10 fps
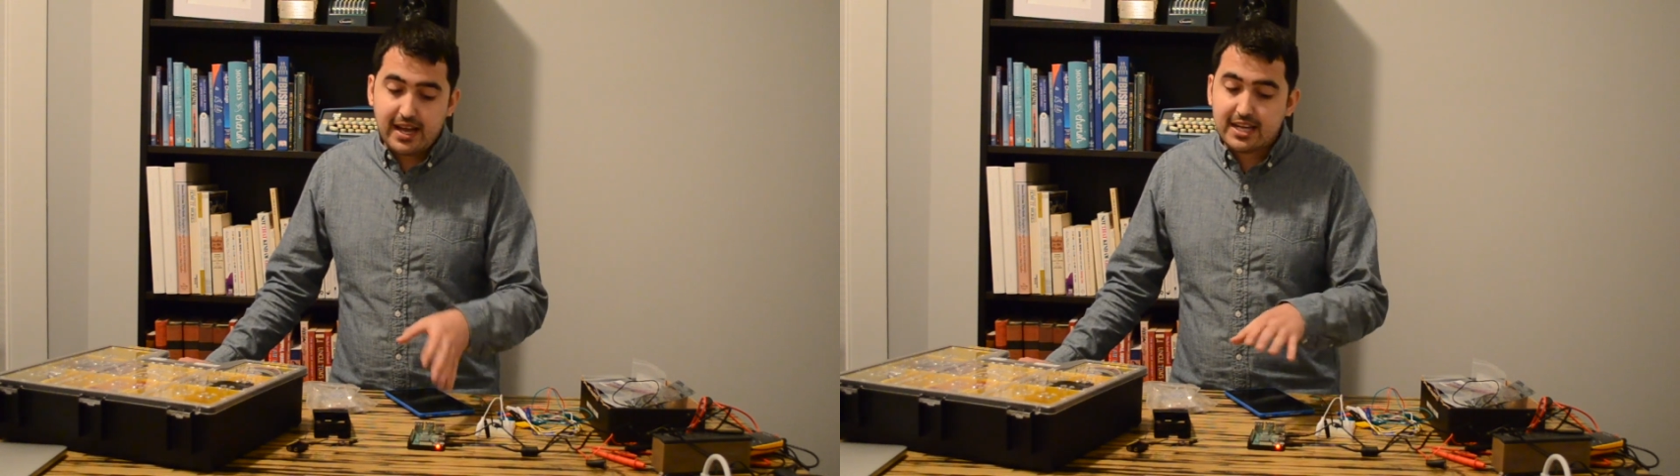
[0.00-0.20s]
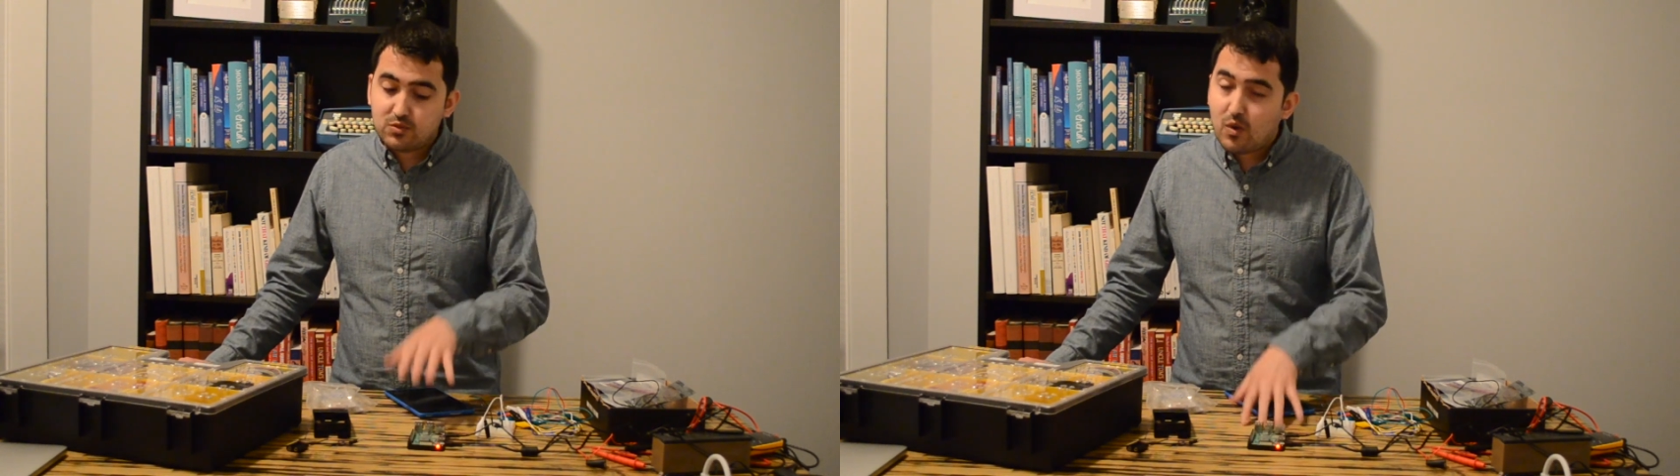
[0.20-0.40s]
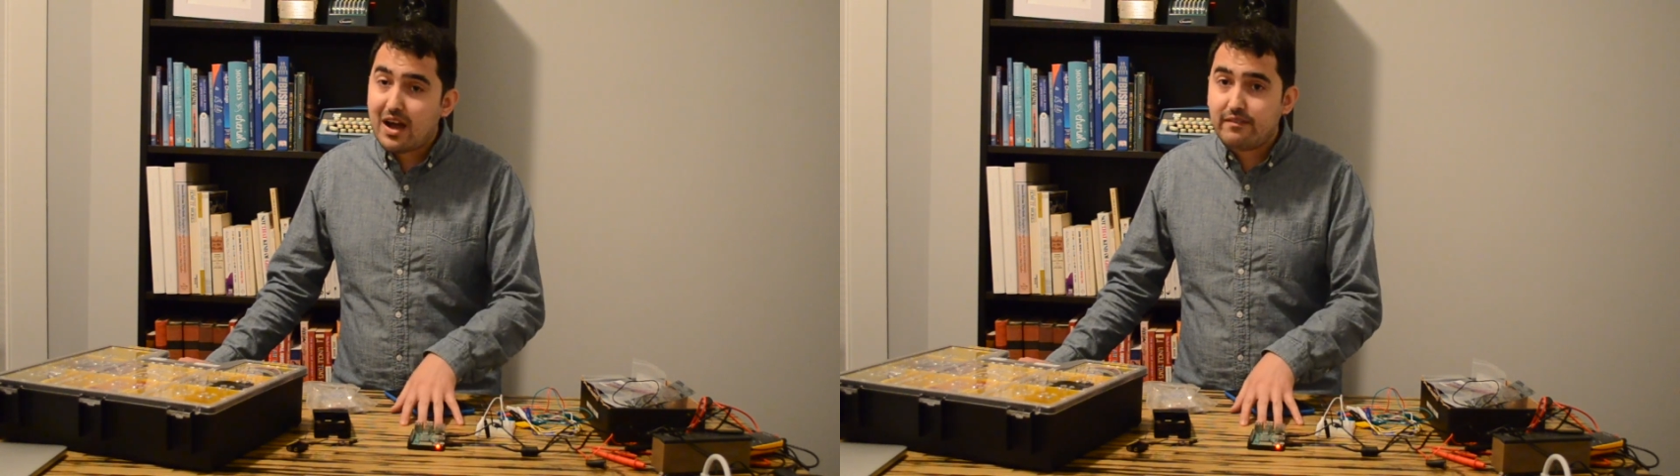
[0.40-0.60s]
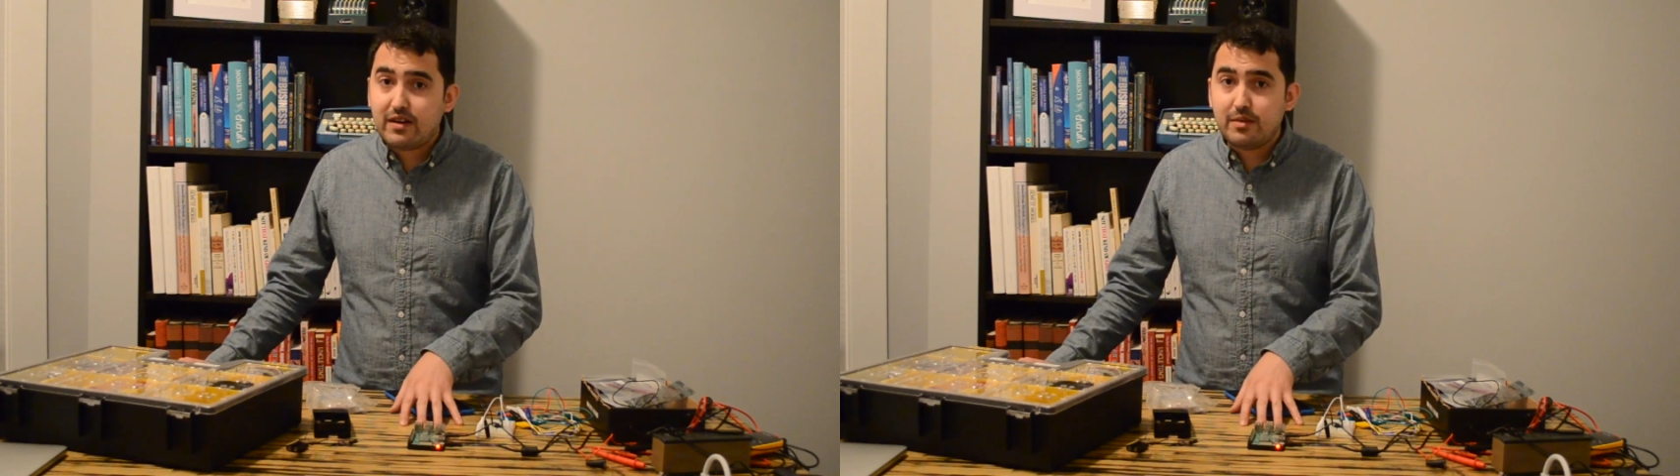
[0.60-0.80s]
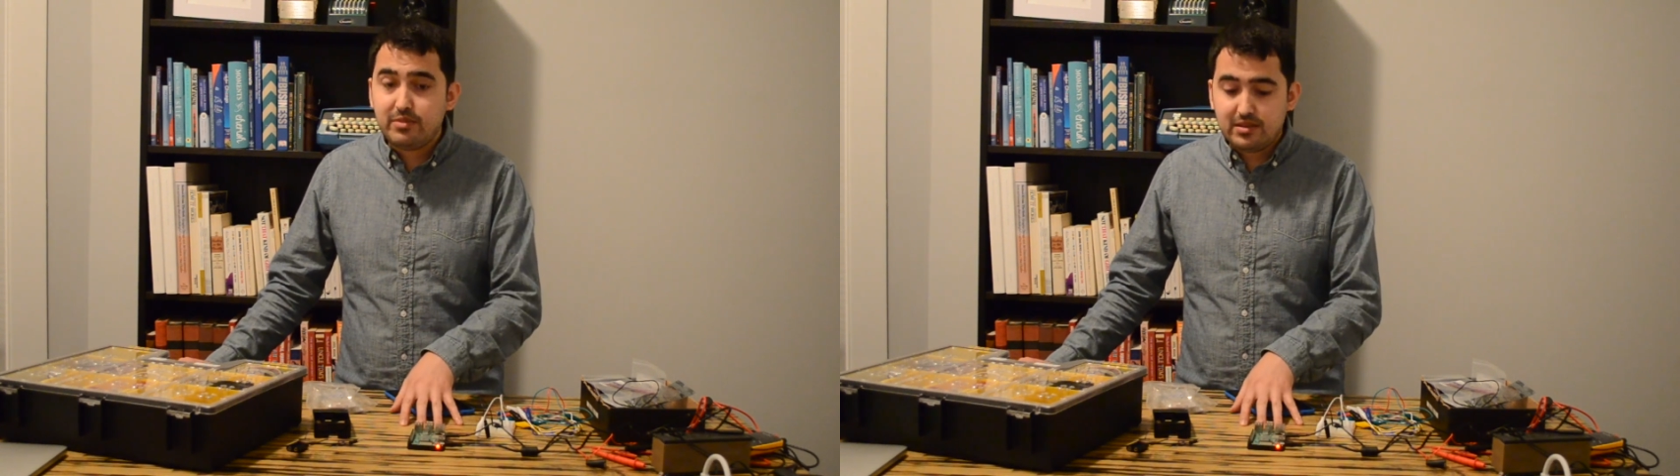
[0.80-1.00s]
has
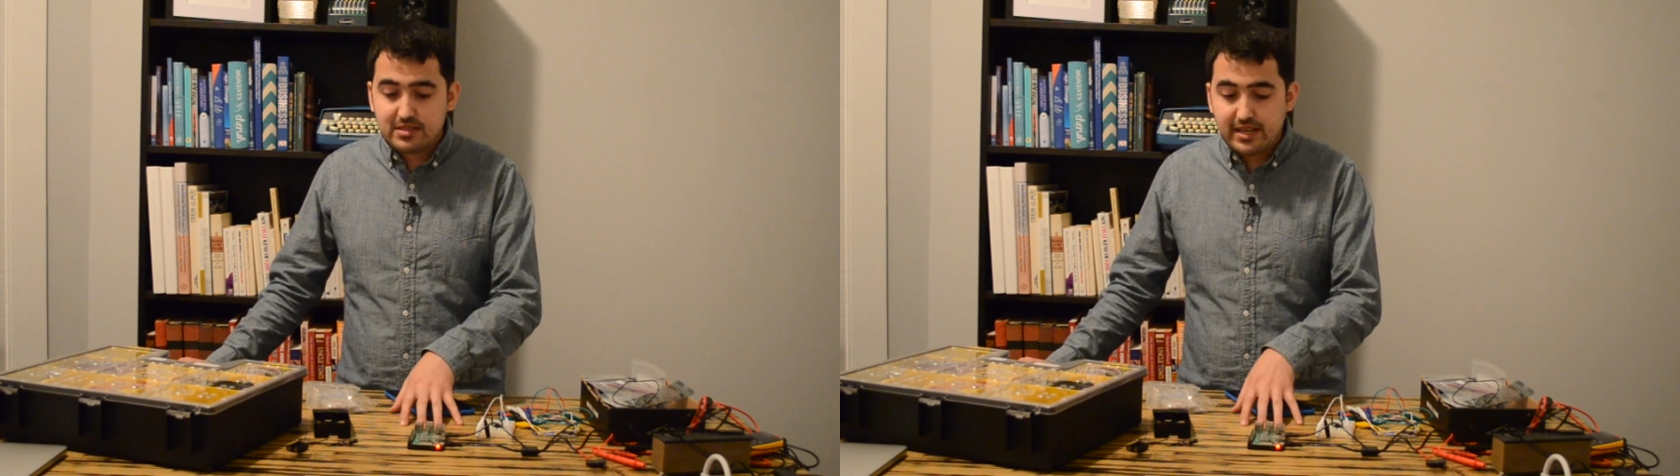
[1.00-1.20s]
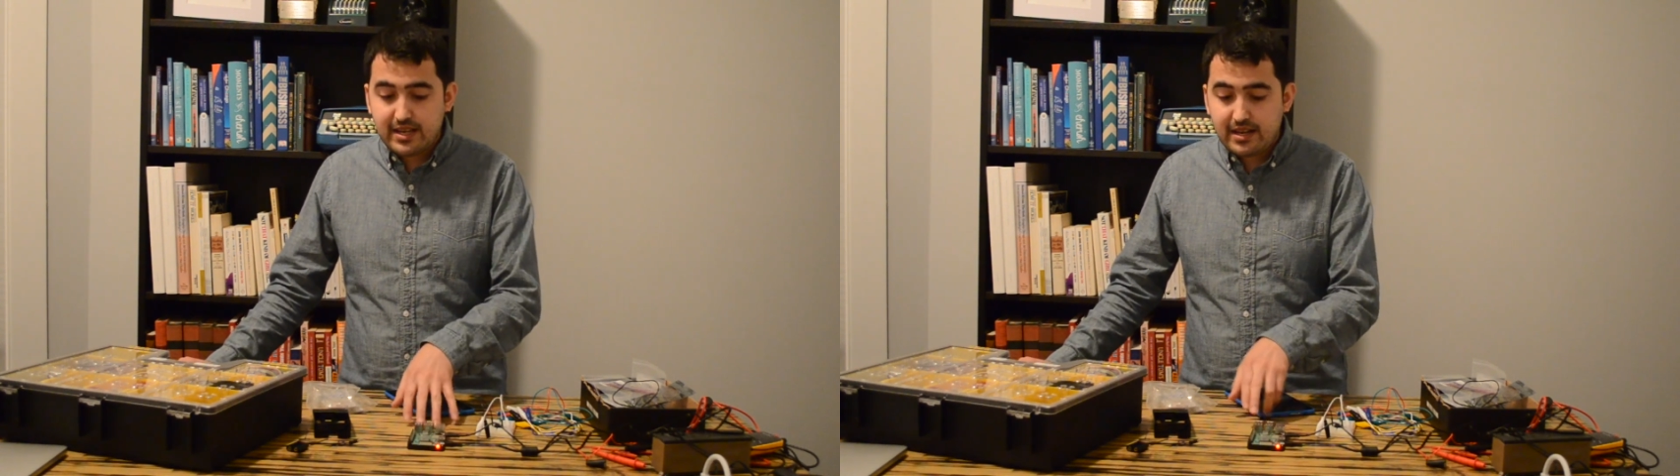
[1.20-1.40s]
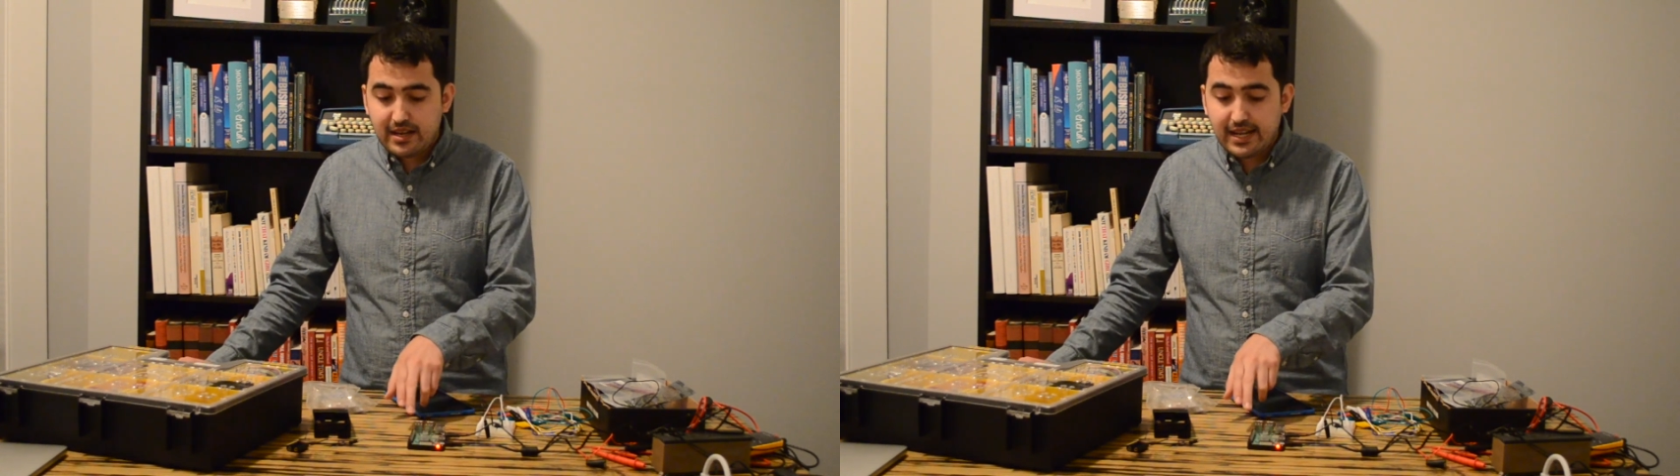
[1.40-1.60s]
Wi-Fi built in,